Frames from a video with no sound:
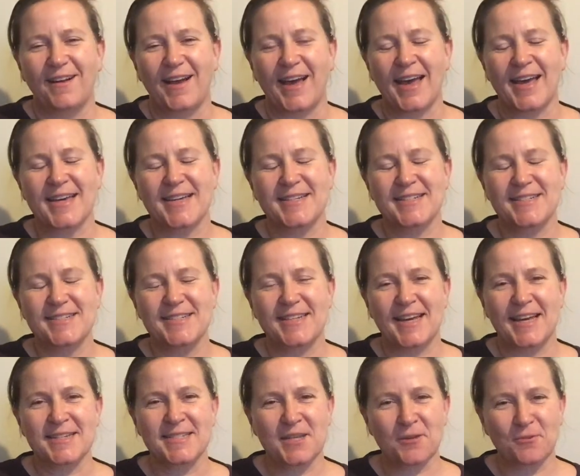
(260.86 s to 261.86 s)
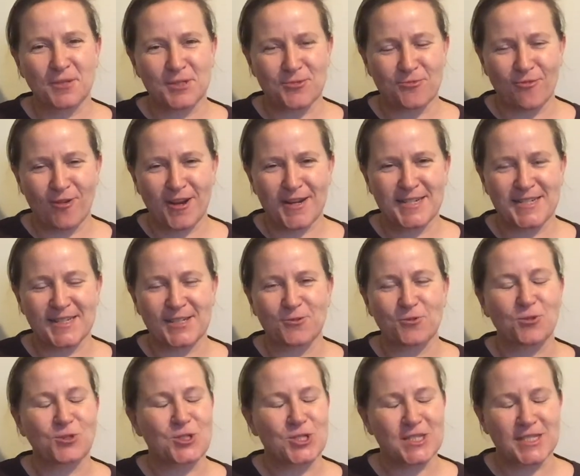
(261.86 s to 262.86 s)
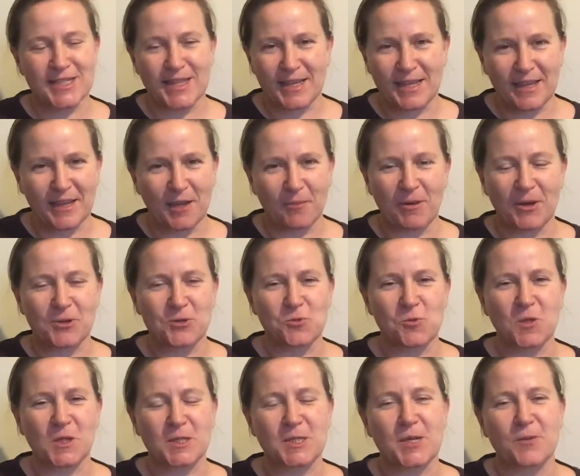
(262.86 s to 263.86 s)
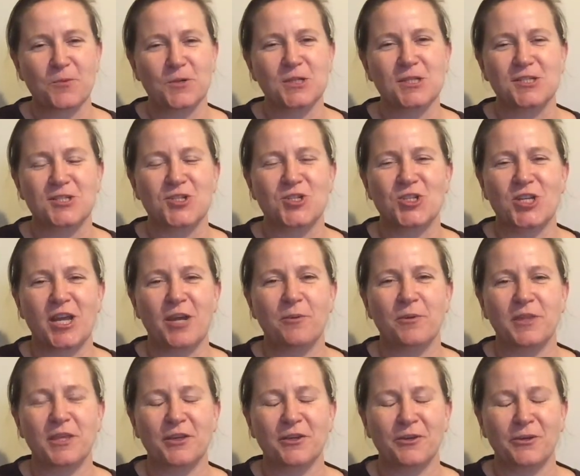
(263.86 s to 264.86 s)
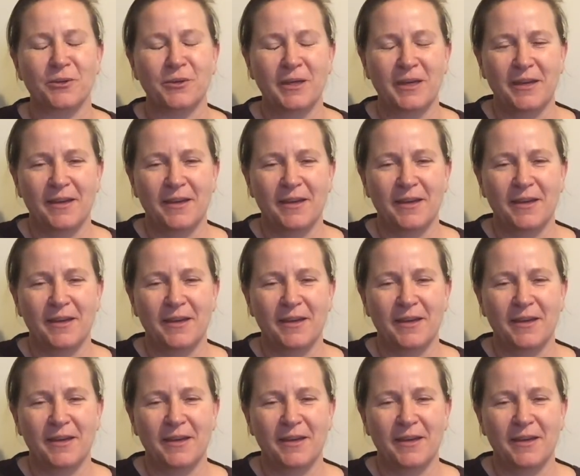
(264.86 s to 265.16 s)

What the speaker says: And as I was writing or just thinking about all that I wanted to share with you,